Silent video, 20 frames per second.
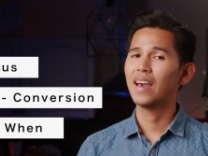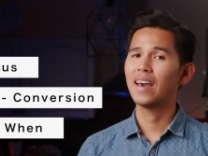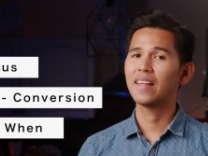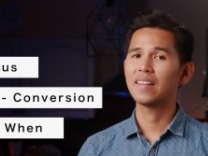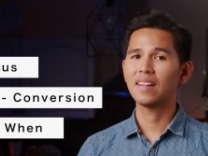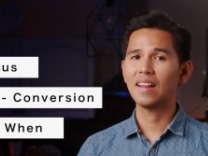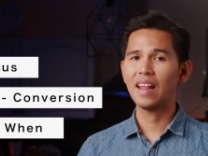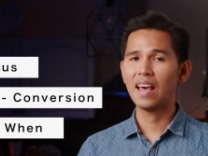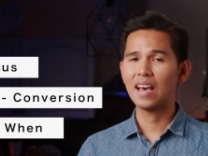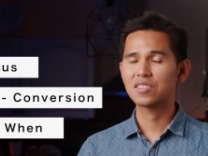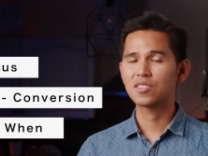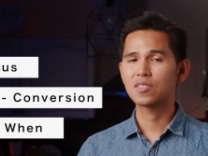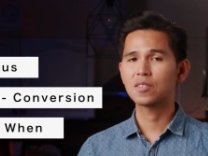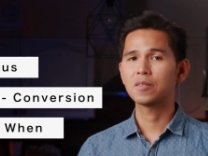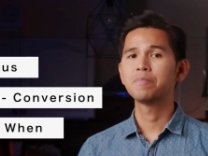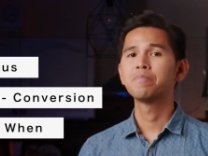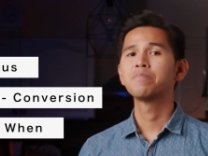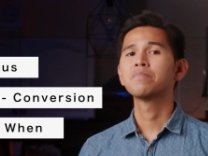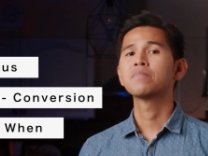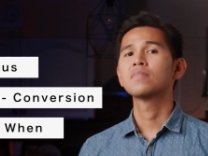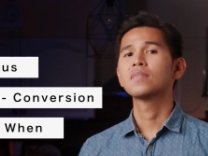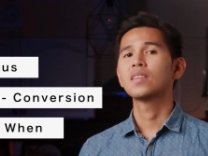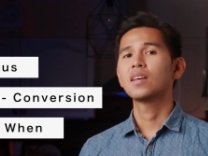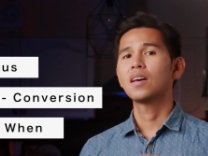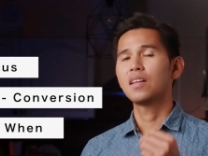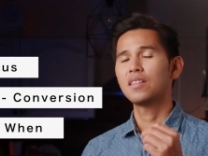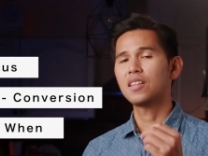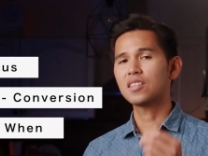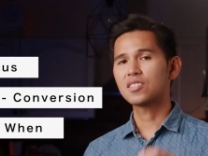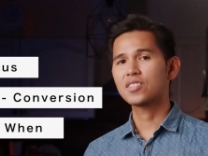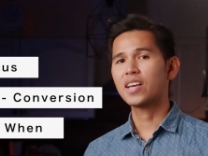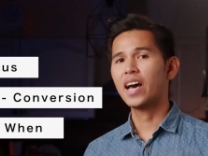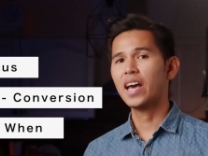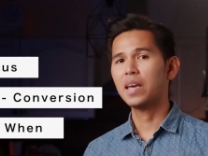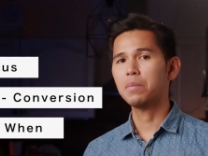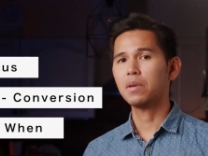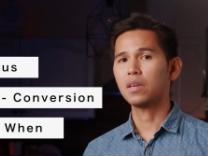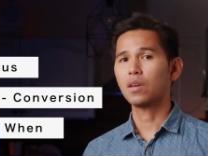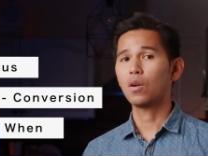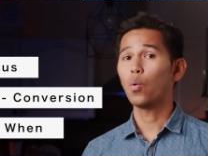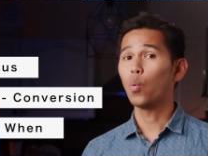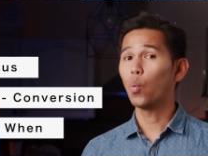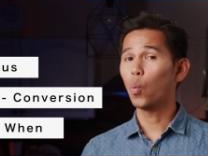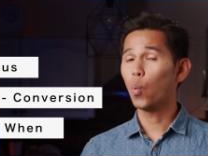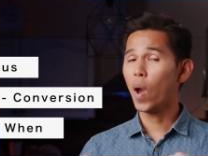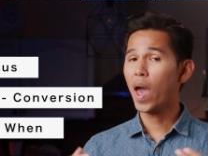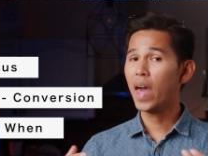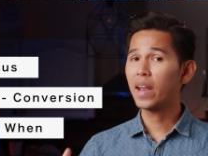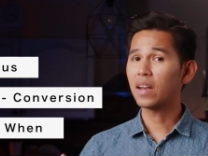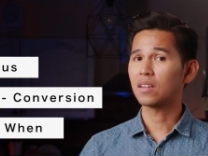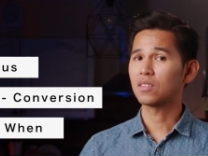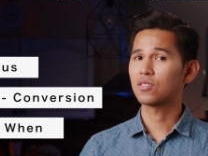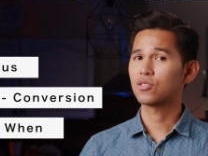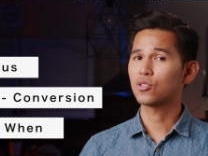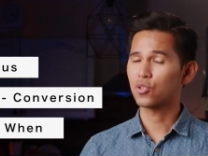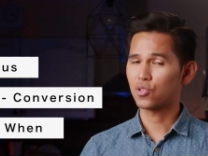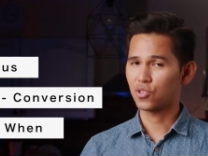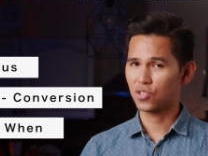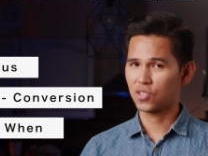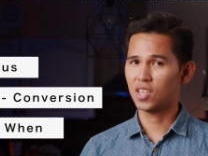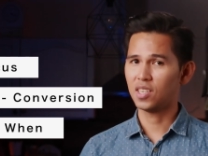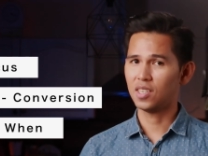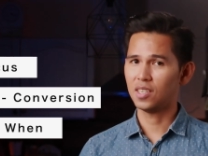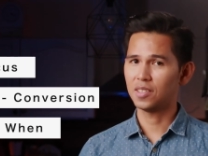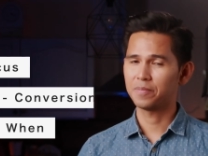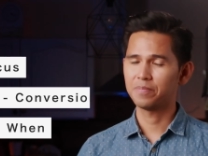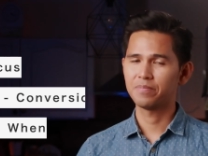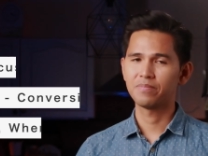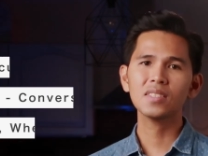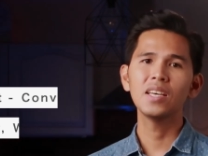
And last, the timing, when to say it.